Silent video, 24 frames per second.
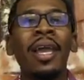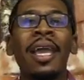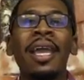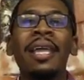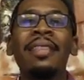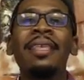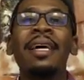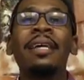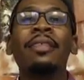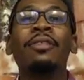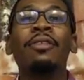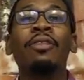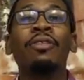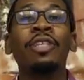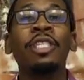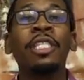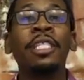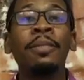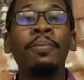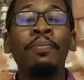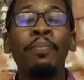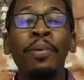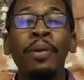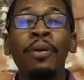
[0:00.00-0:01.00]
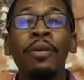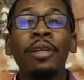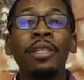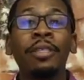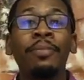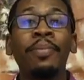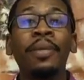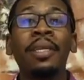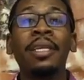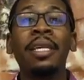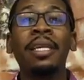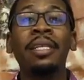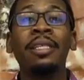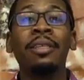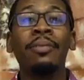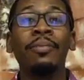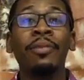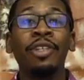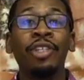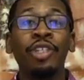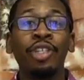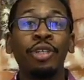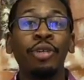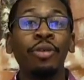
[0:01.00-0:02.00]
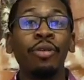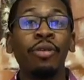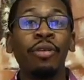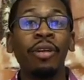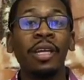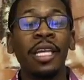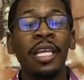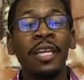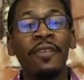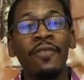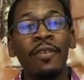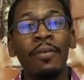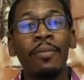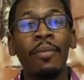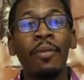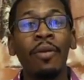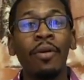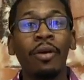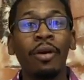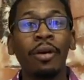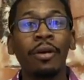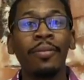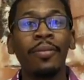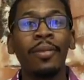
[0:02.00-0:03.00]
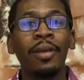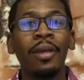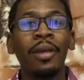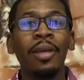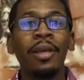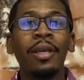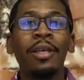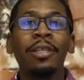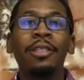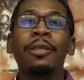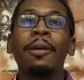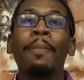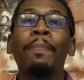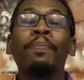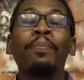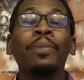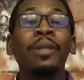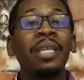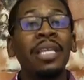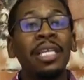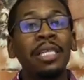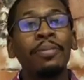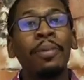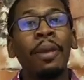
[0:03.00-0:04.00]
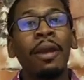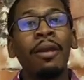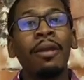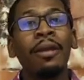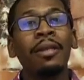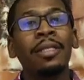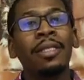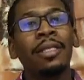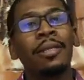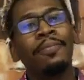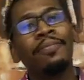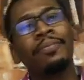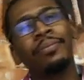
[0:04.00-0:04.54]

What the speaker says: and that their spirits begin to mature even more. So please, parents,